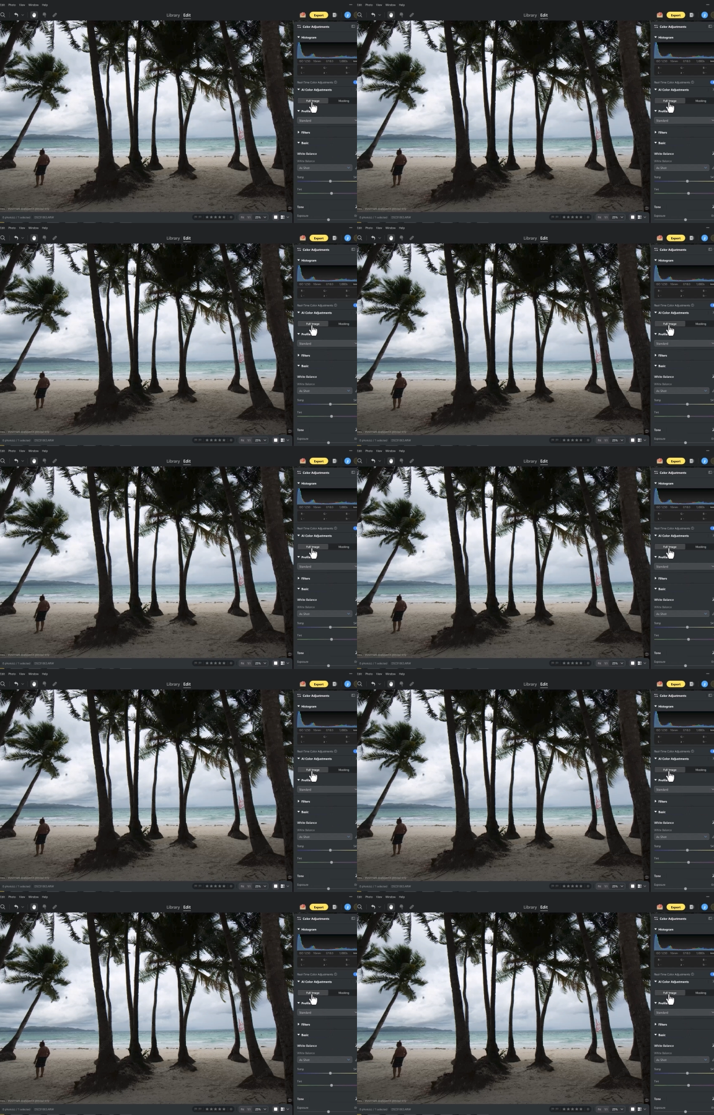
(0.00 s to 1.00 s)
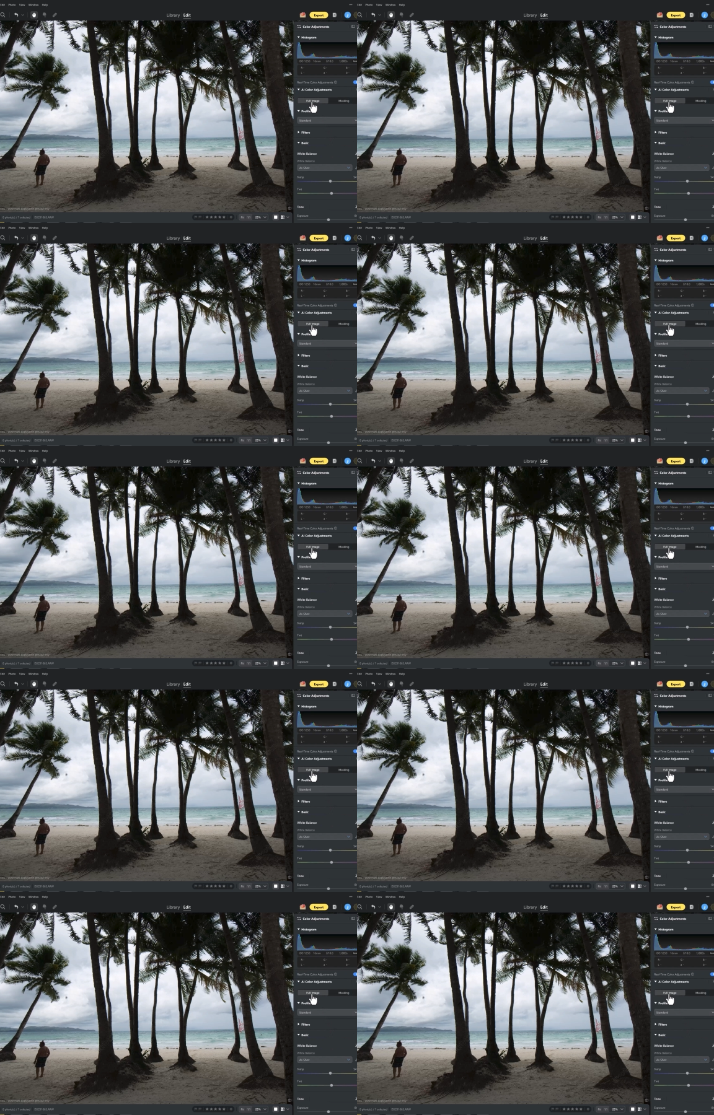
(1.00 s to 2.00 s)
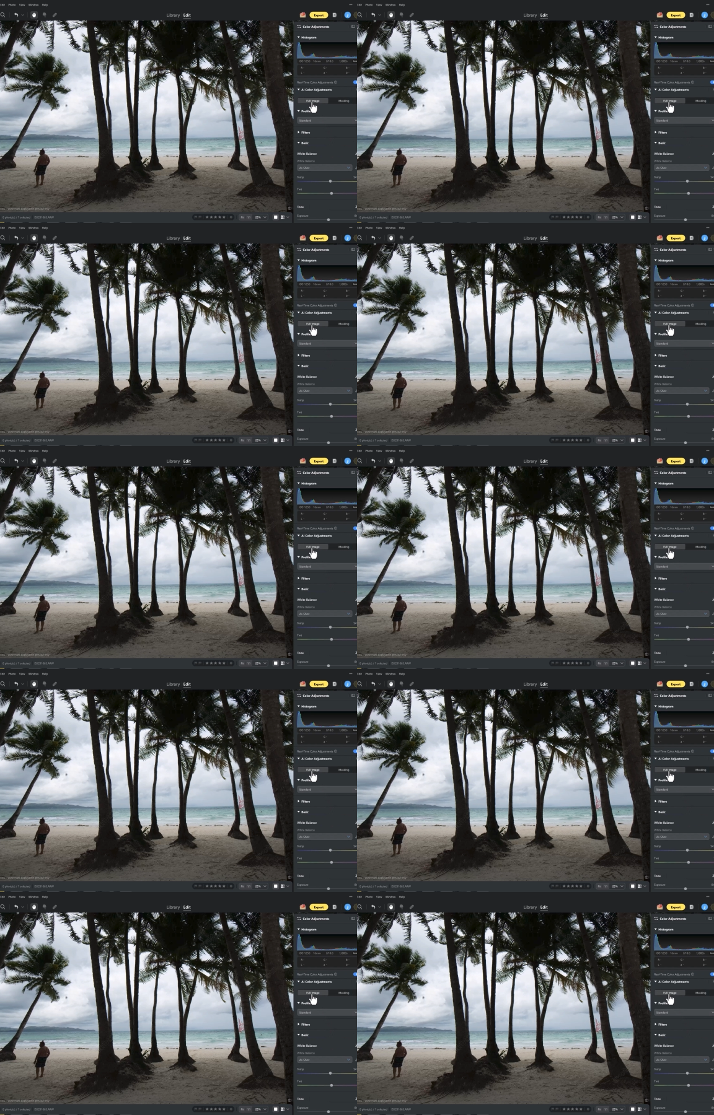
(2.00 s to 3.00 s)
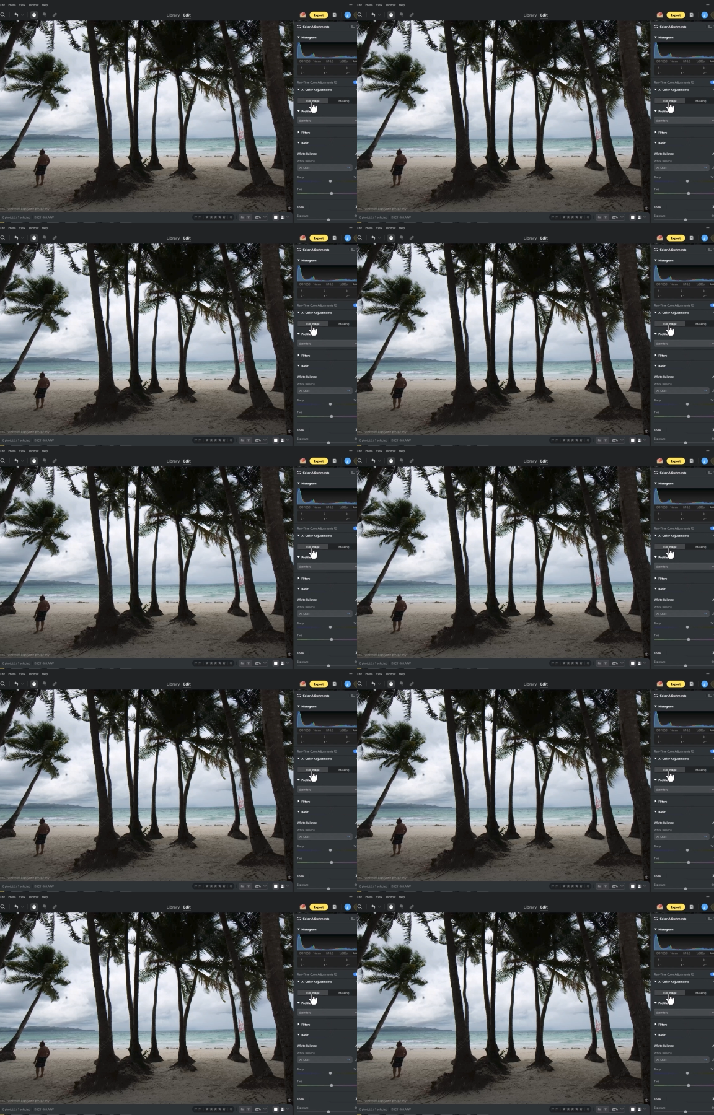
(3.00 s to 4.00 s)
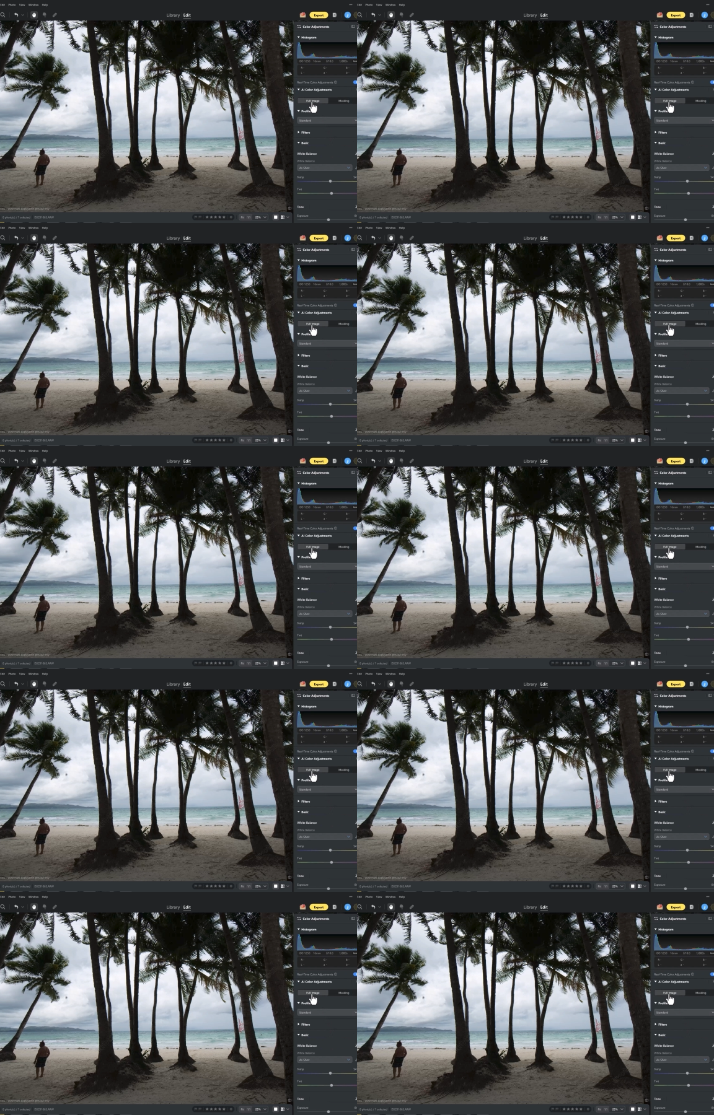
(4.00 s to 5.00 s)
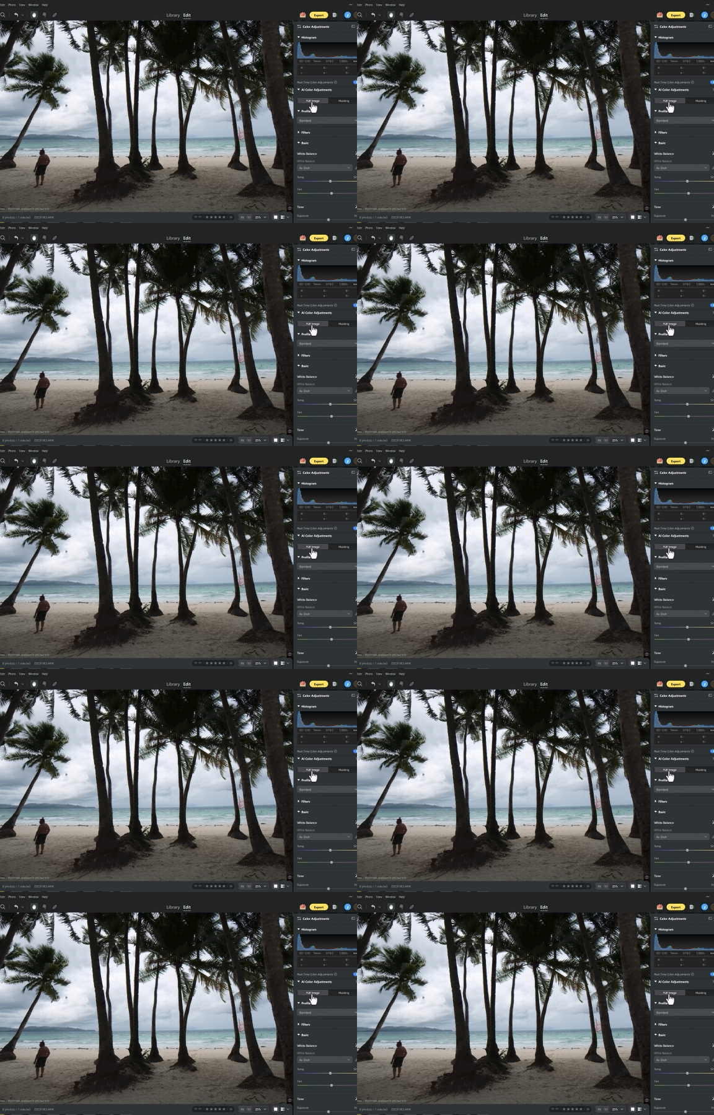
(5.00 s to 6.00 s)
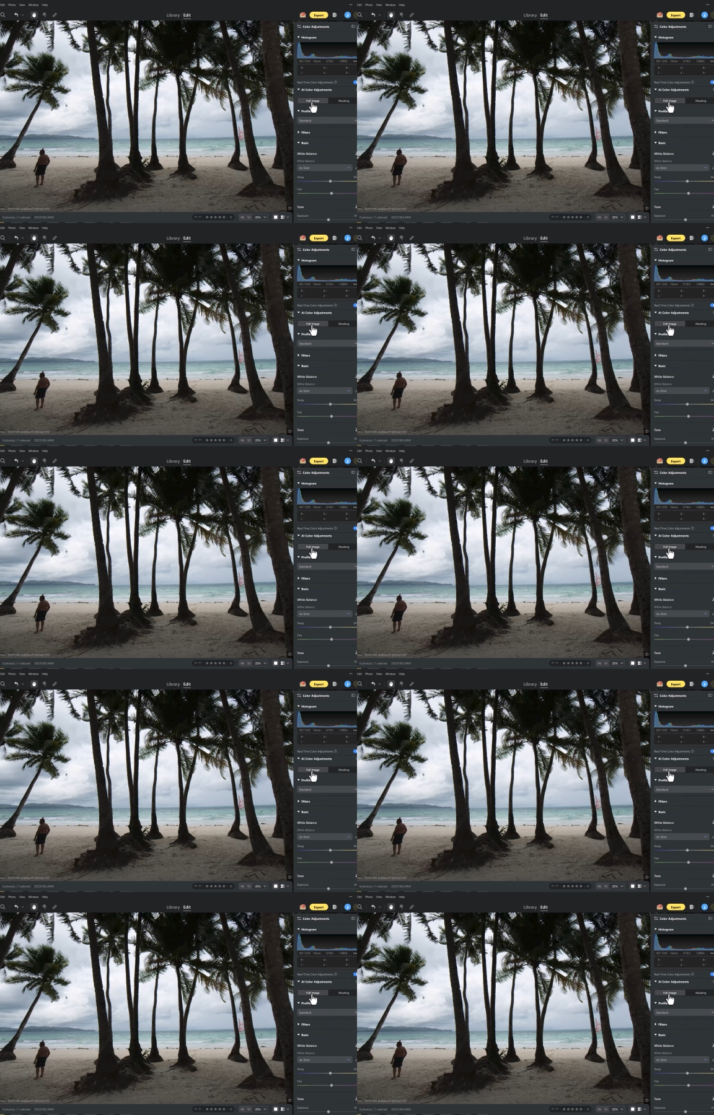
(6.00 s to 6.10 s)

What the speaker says: (no speaker visible)